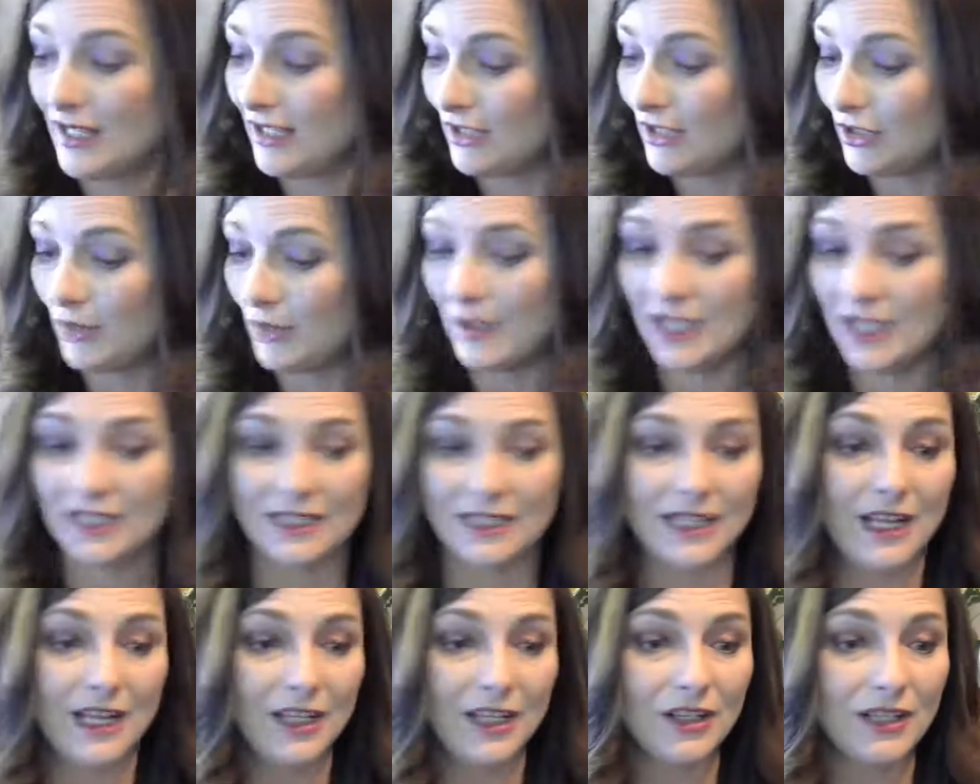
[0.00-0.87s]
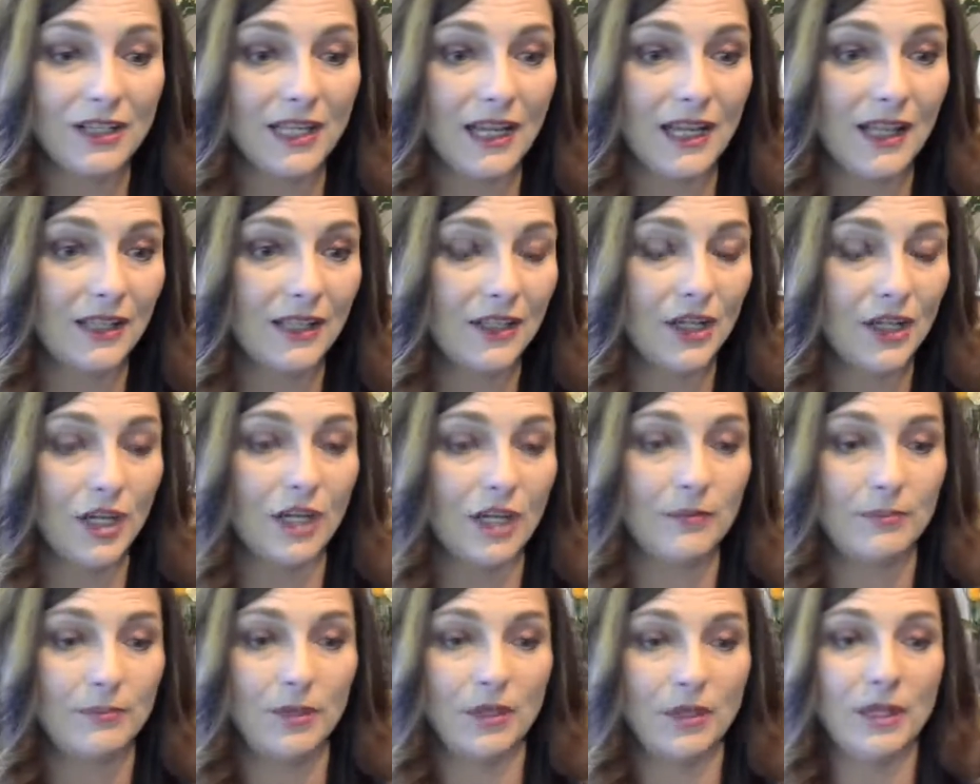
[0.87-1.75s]
You know what? Get out your
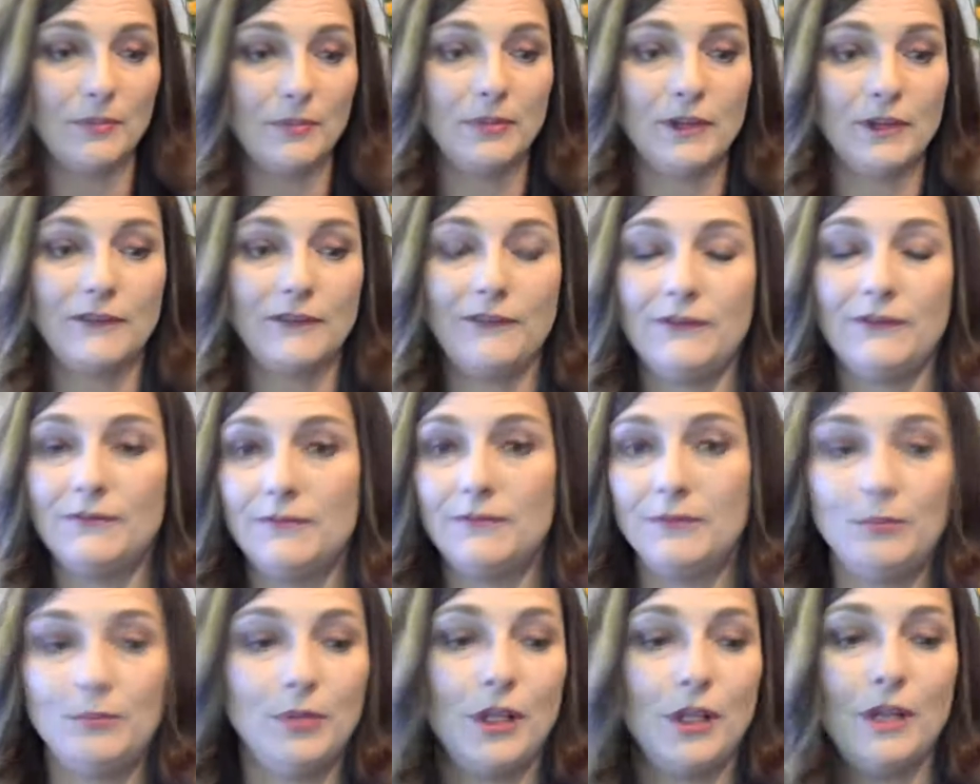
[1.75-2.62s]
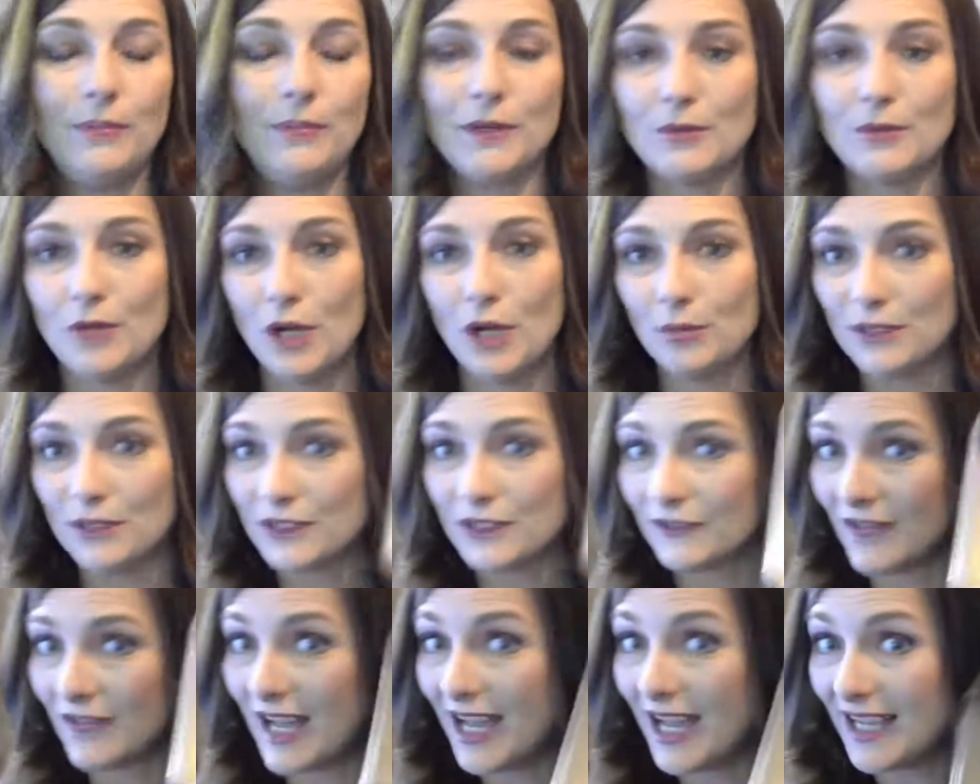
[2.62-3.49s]
calendar, pull up your mobile
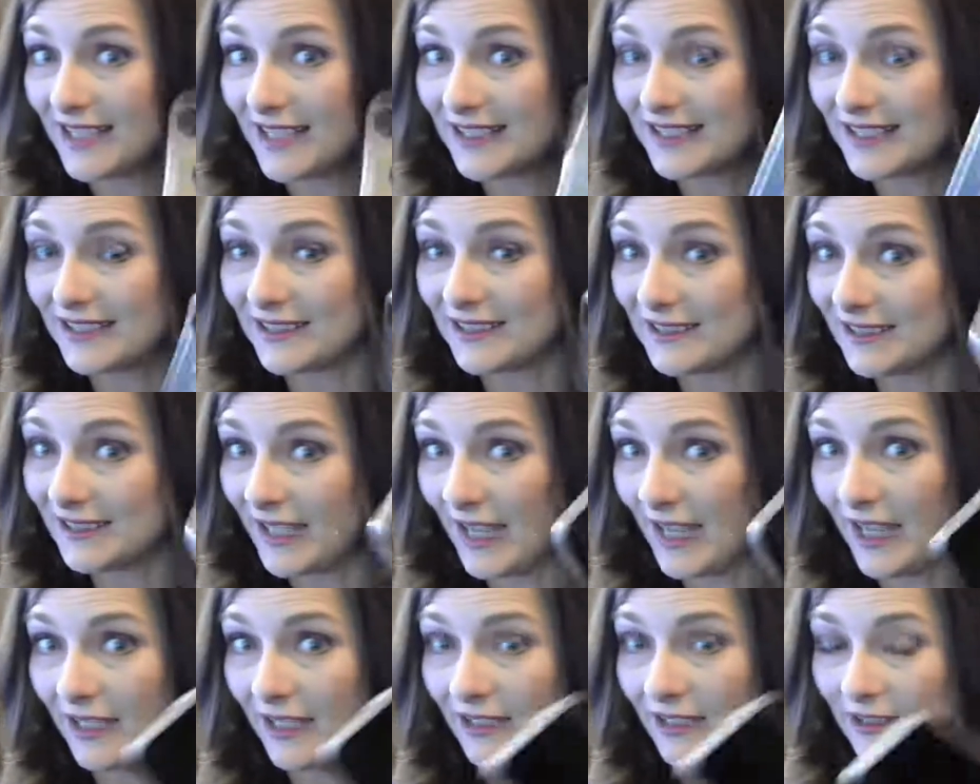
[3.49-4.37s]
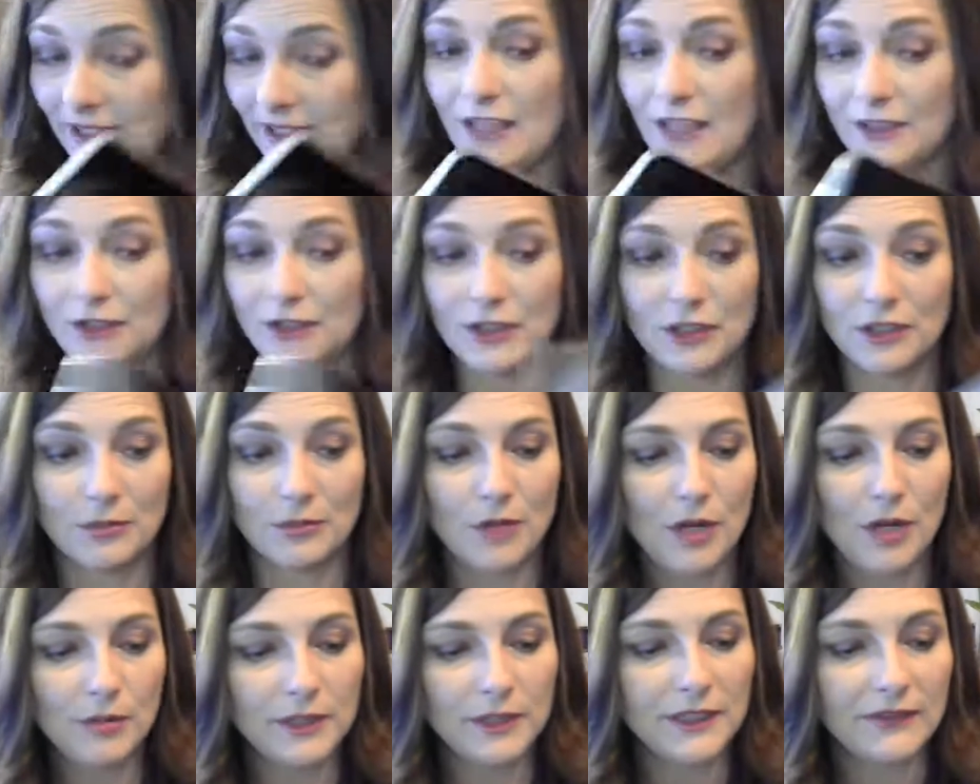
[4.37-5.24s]
device, okay? Your calendar on your
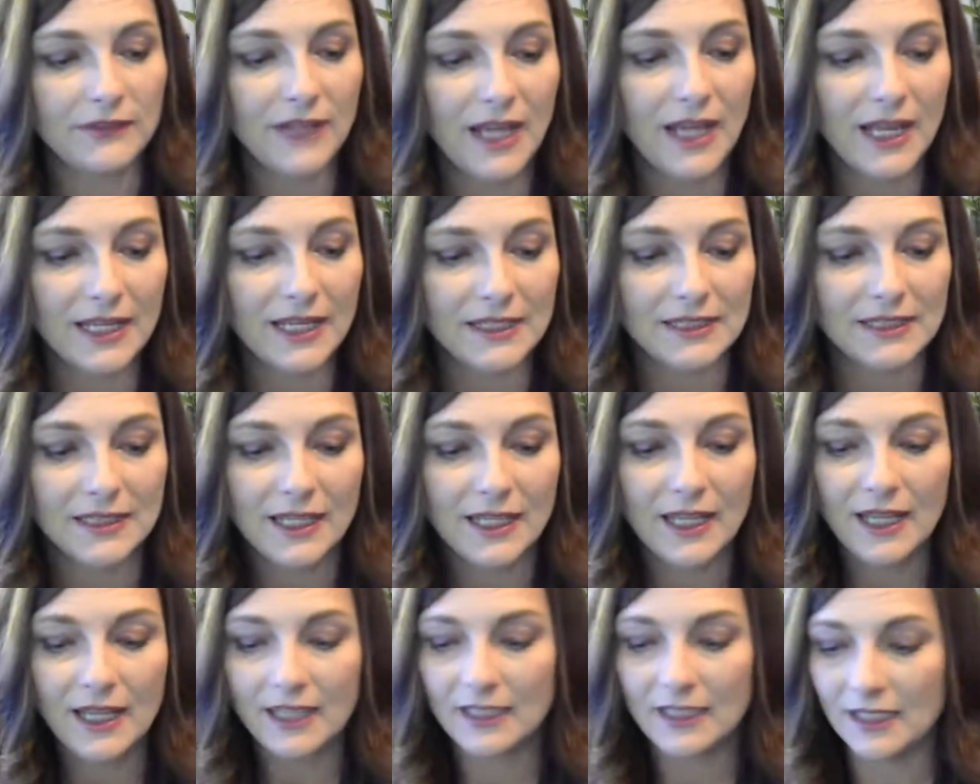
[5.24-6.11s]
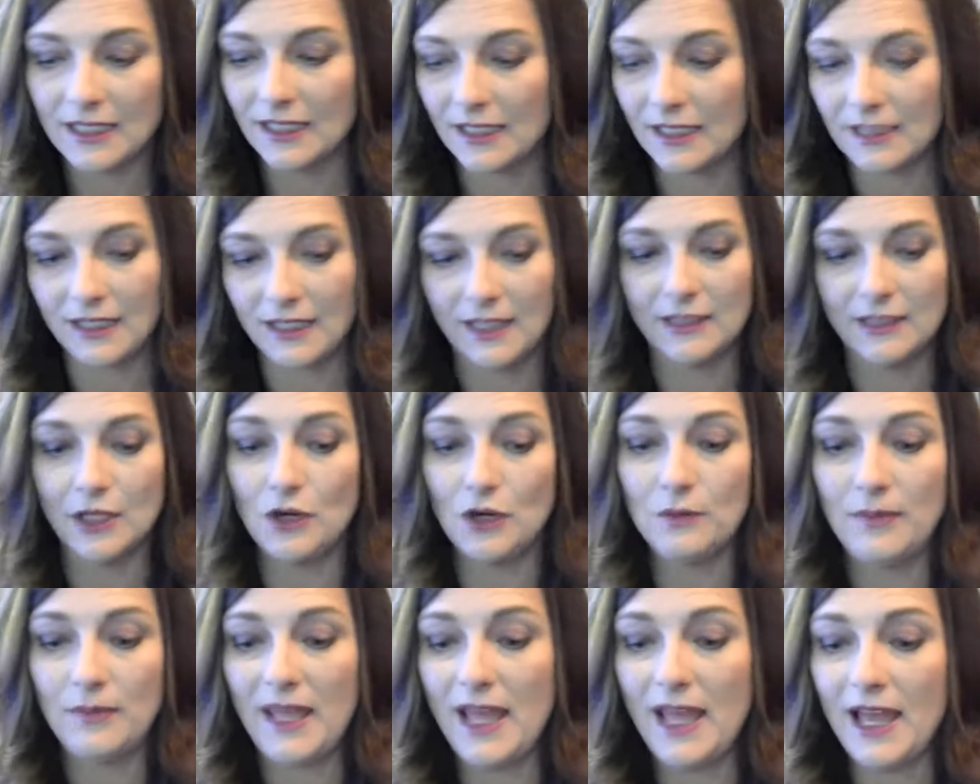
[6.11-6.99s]
mobile device, get a
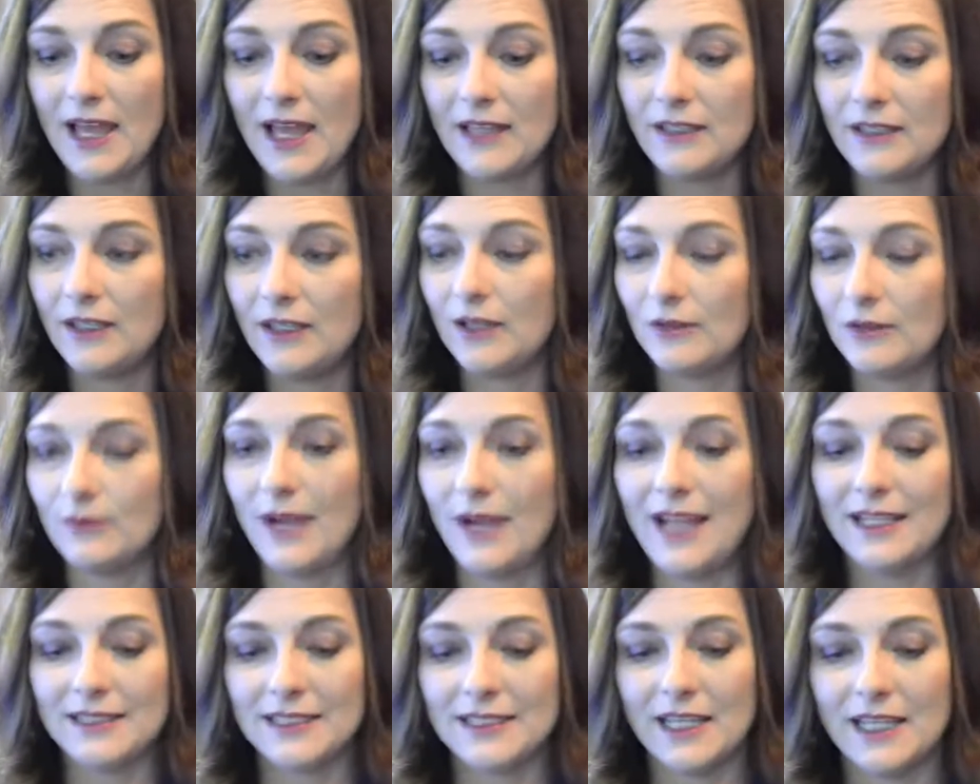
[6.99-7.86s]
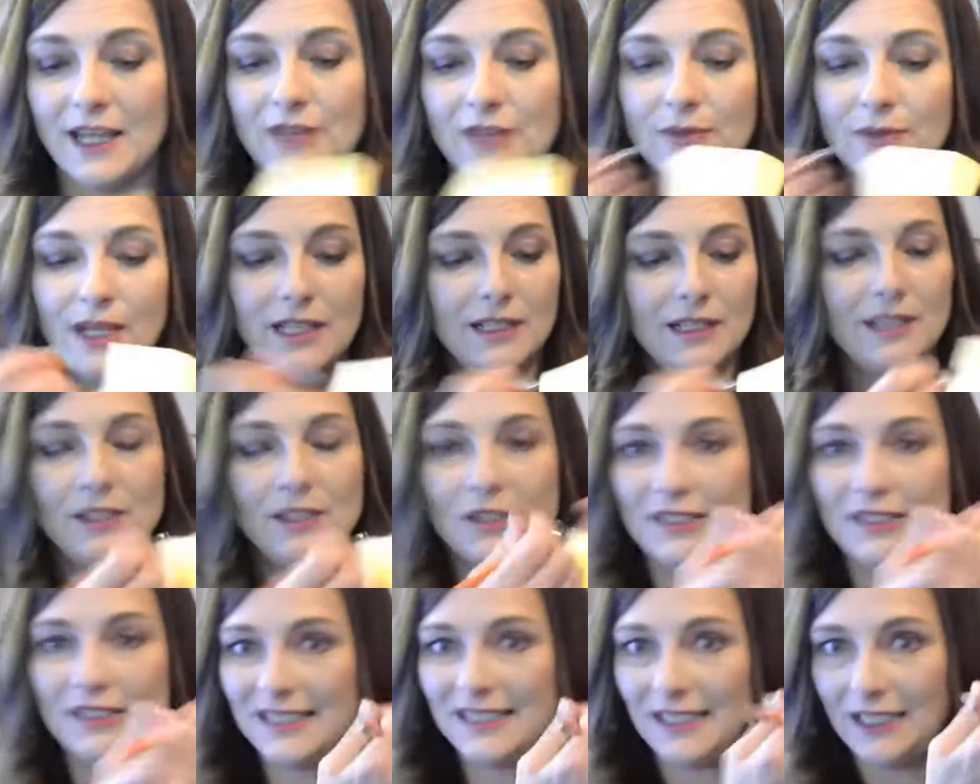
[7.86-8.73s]
notepad, write it down, write it on
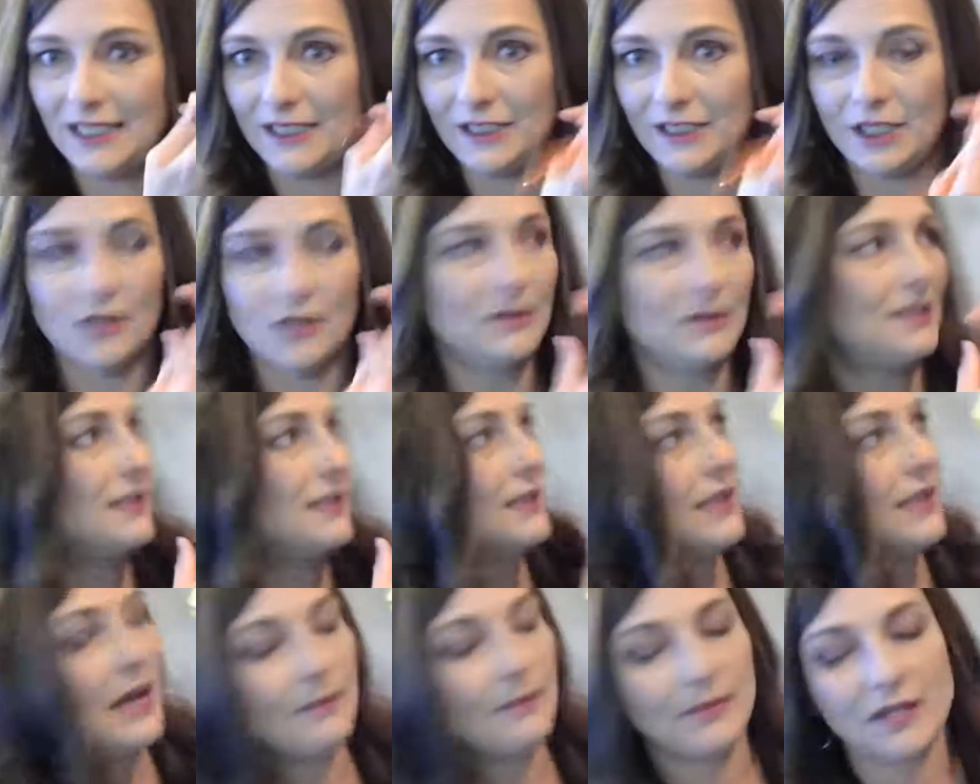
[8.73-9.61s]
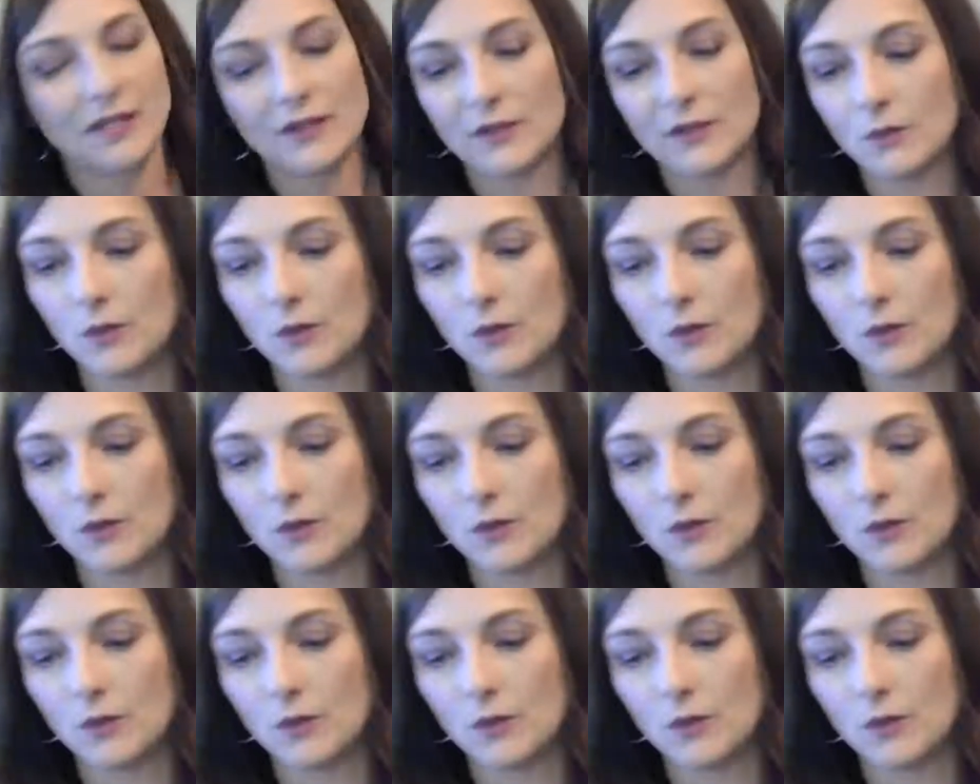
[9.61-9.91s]
your sticky note and slap it on the